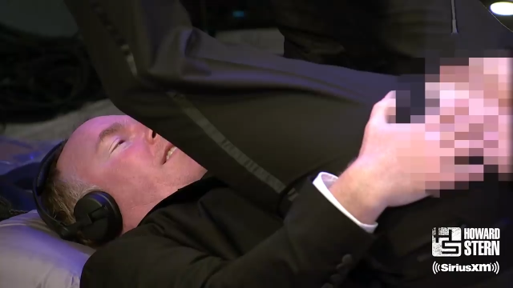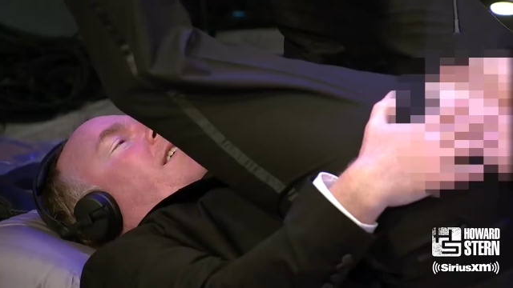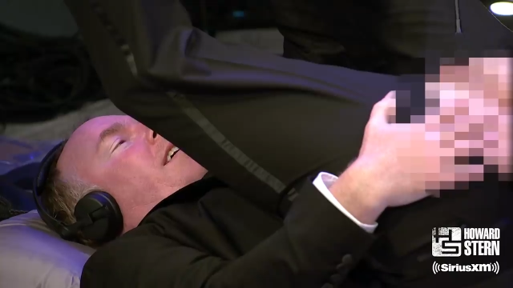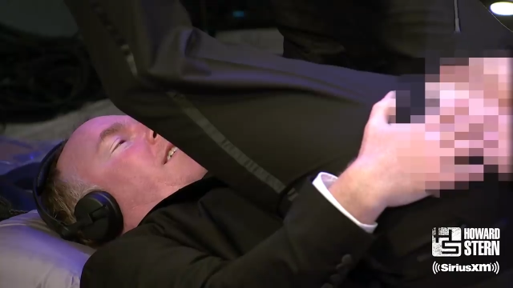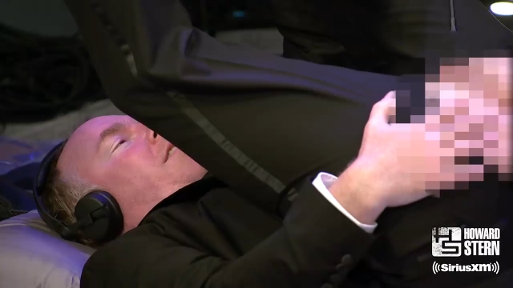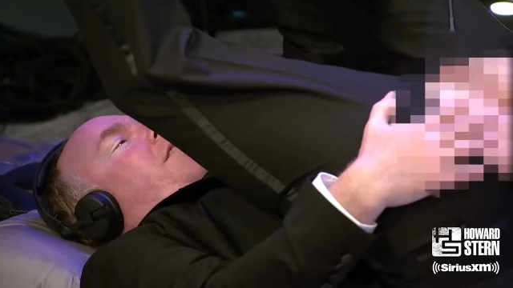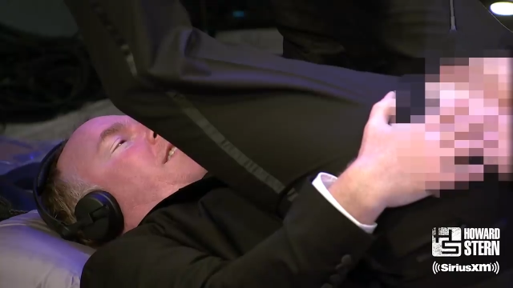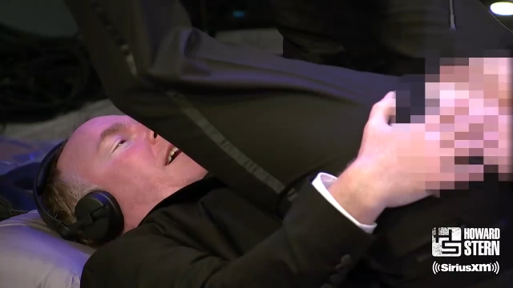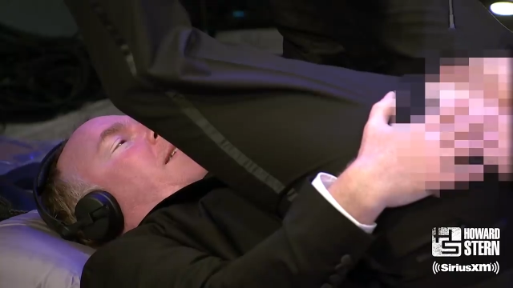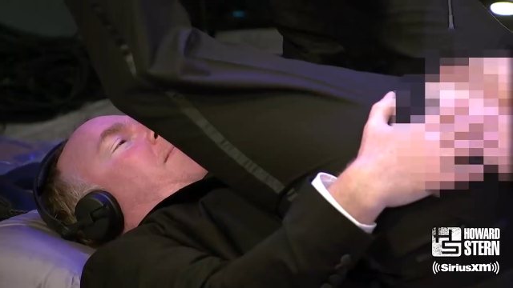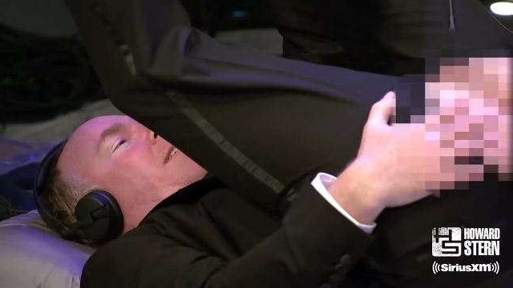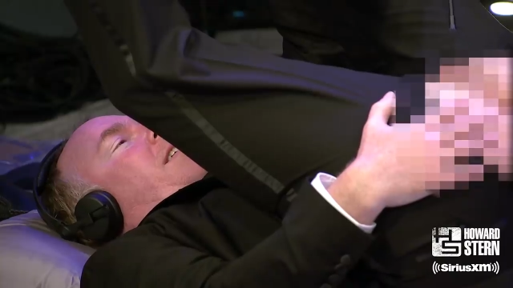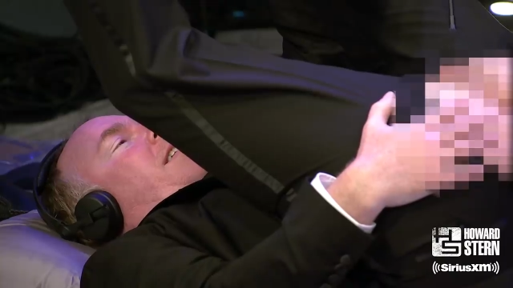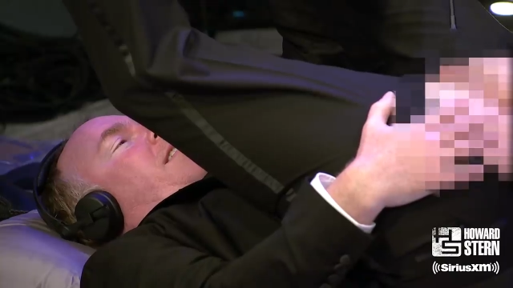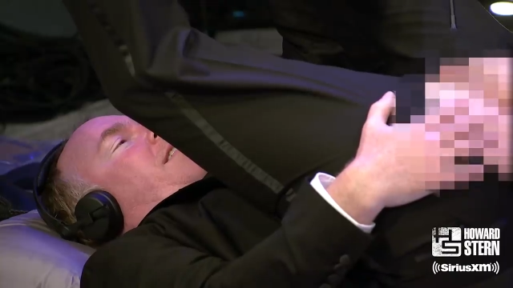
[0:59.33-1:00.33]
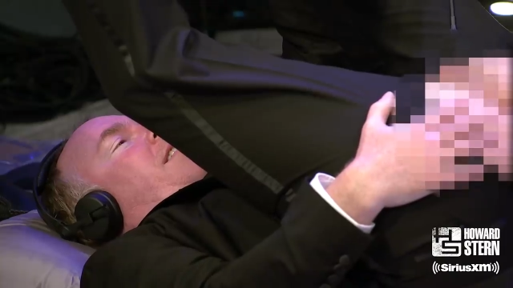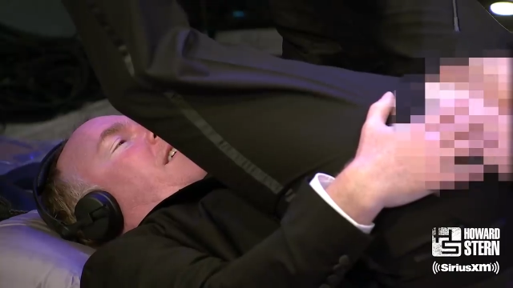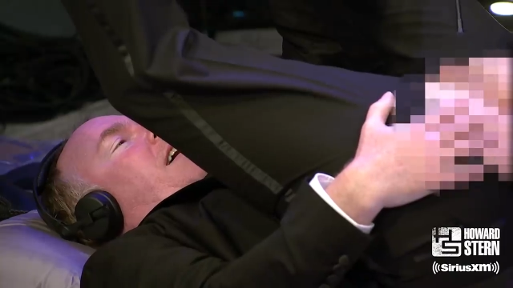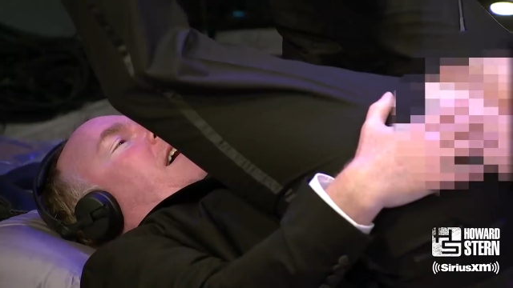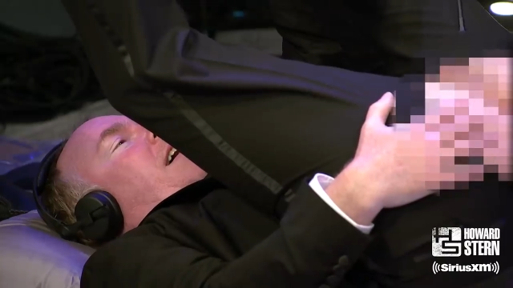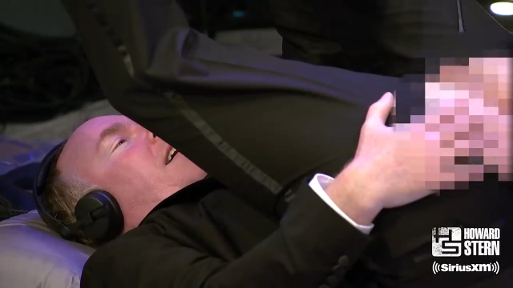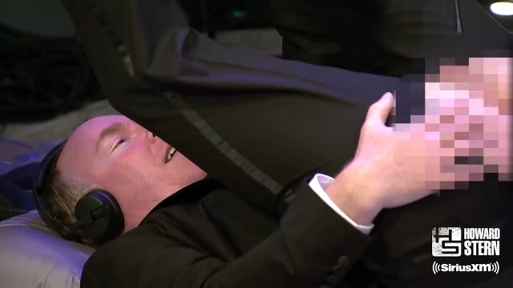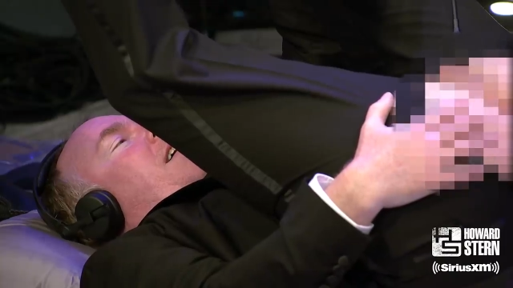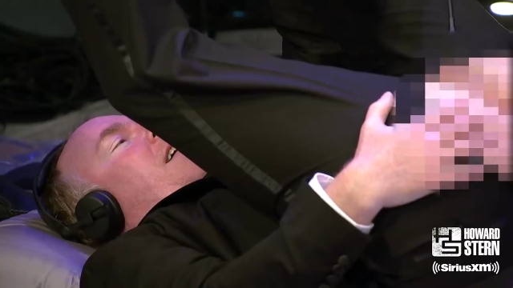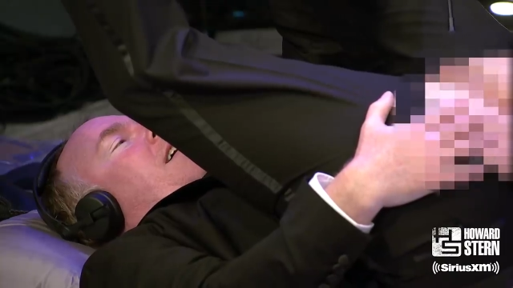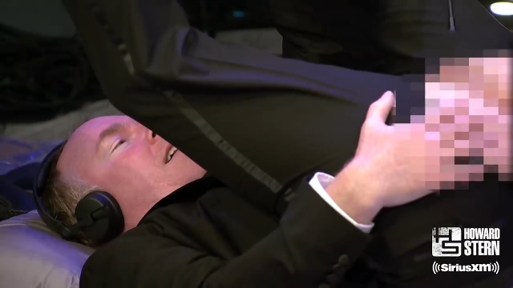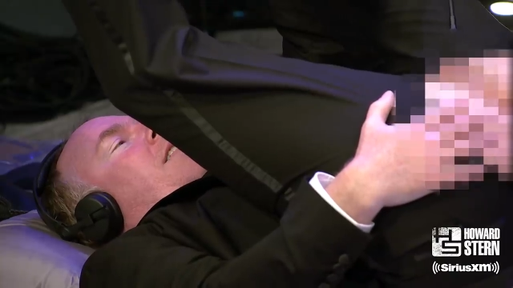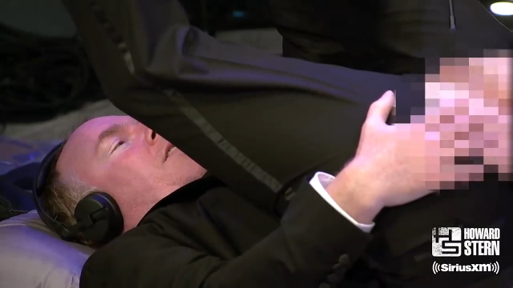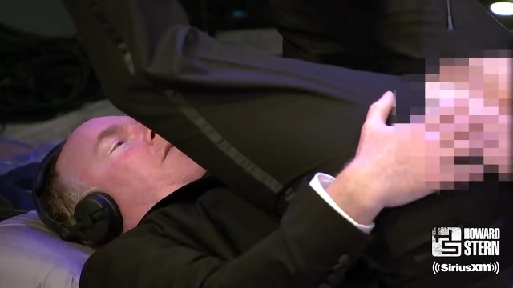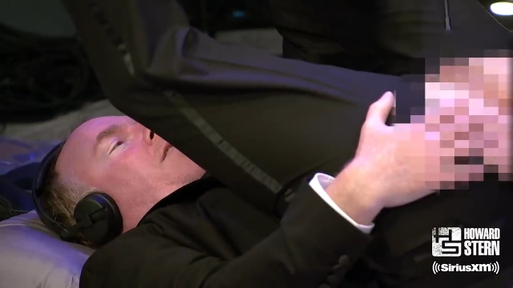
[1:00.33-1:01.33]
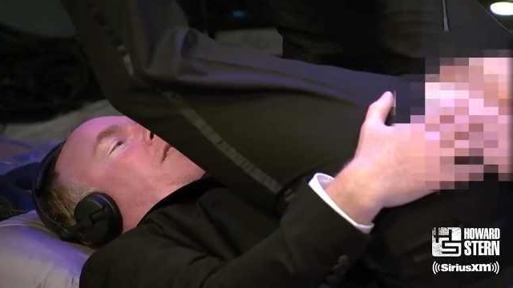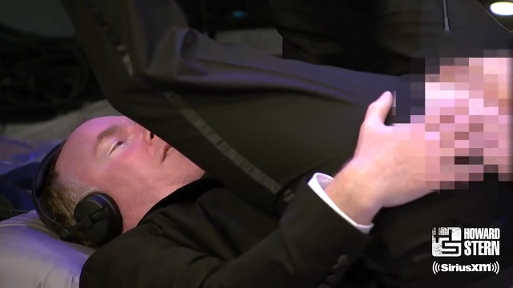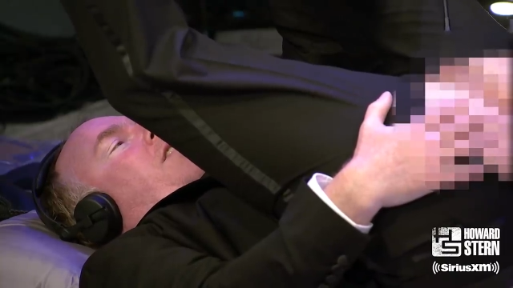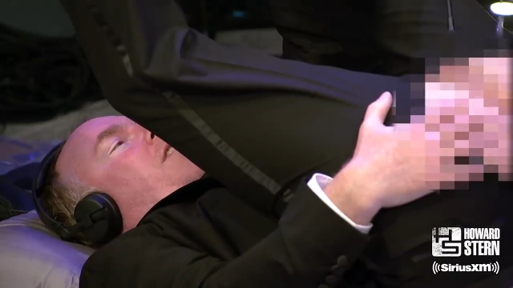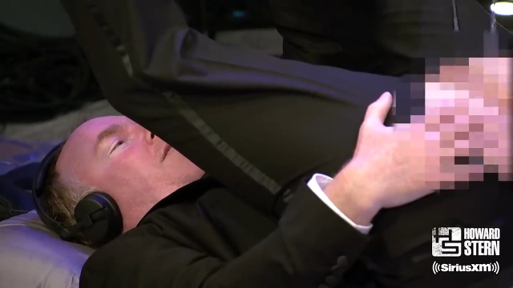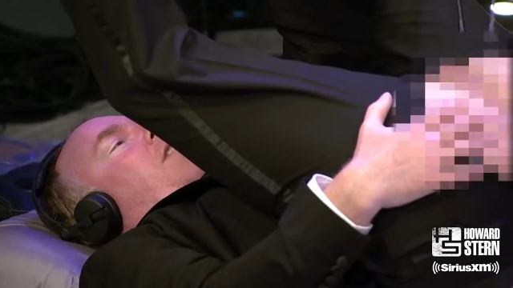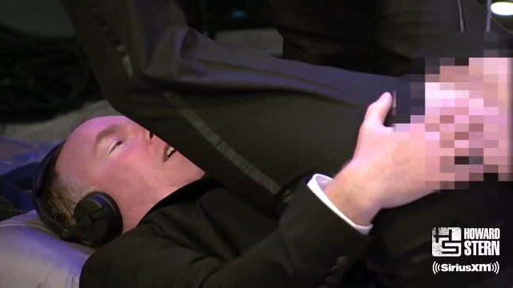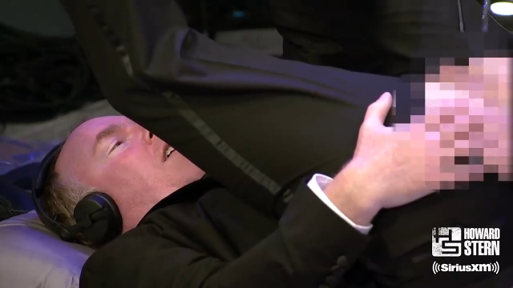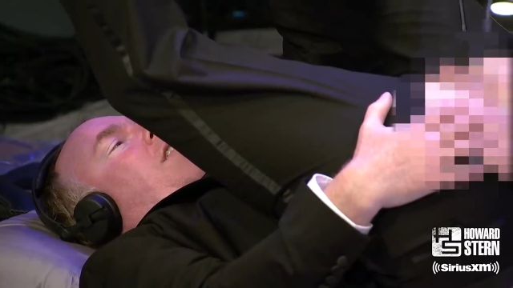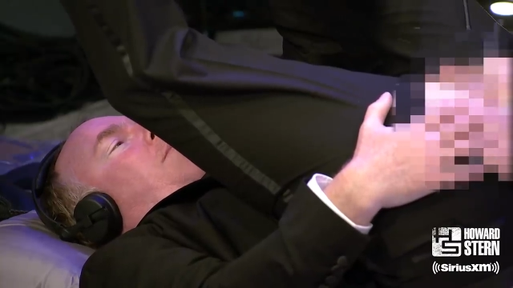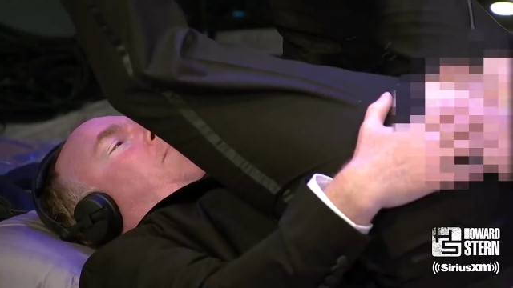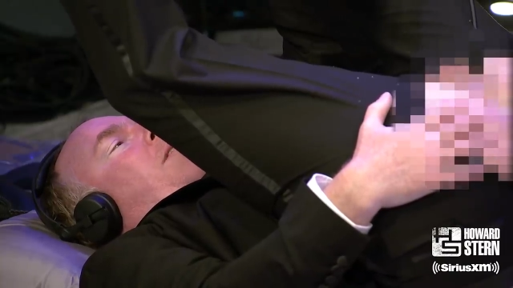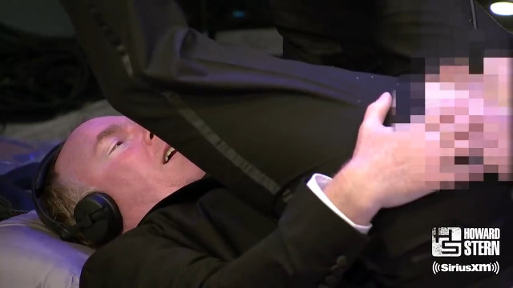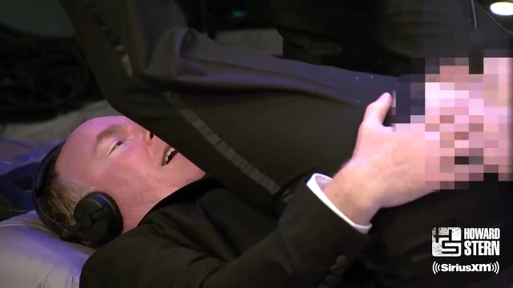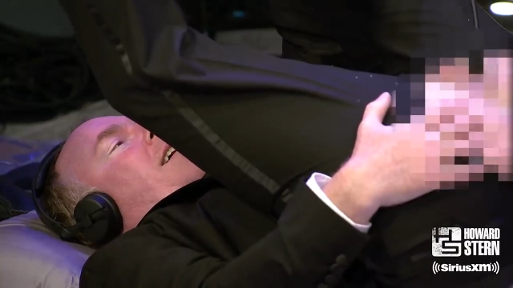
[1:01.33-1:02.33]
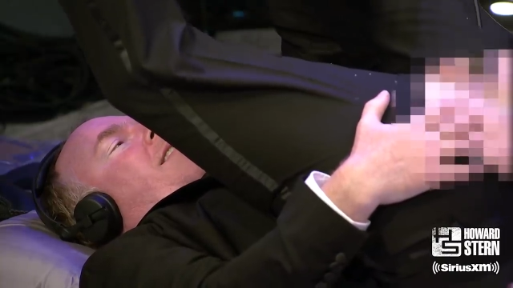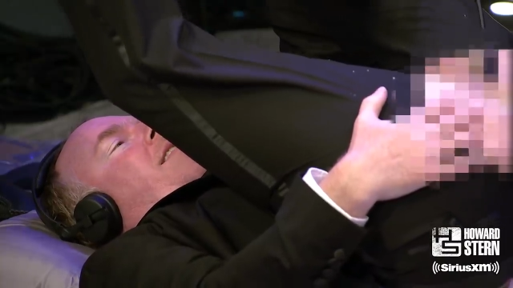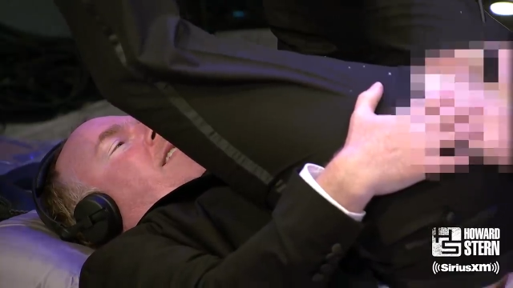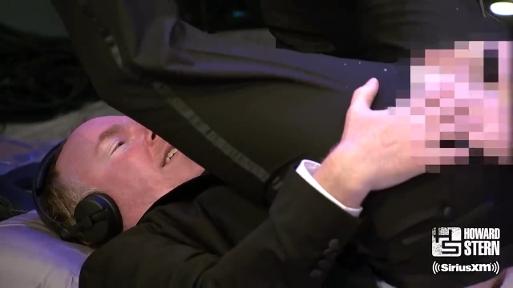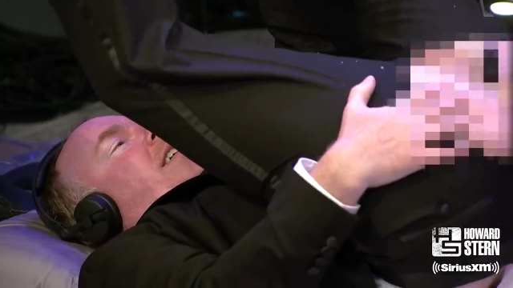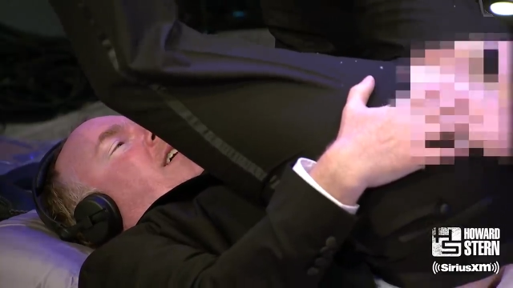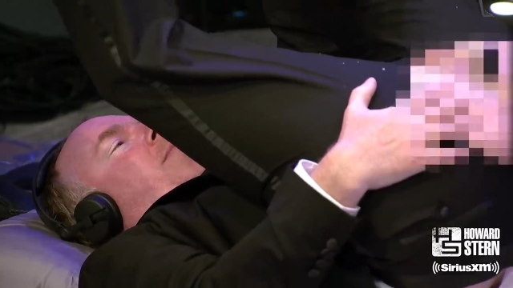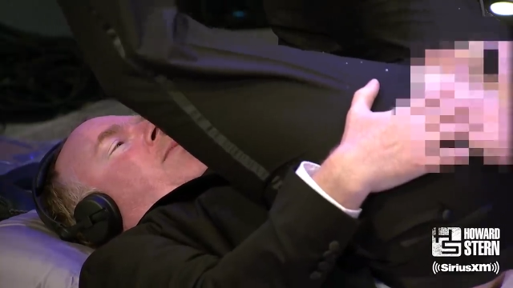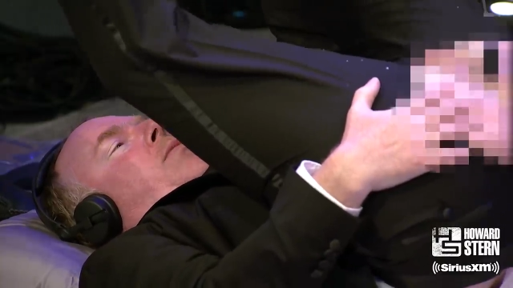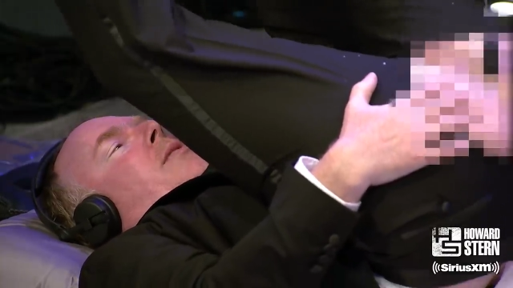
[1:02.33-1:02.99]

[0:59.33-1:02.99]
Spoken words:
[unreadable: no face in view]